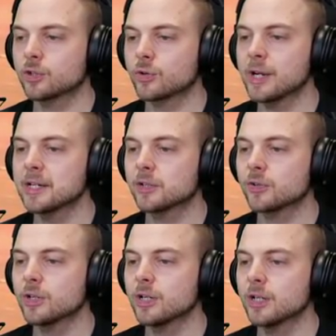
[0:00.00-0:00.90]
train and
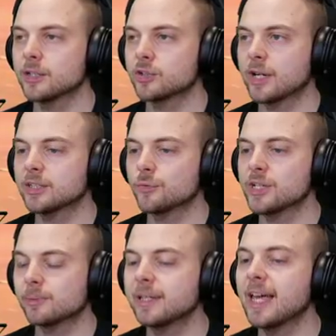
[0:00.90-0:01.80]
grow and then try to
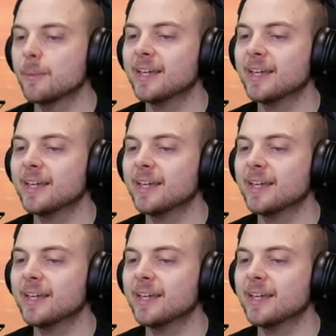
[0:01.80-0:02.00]
reach me. Yeah, we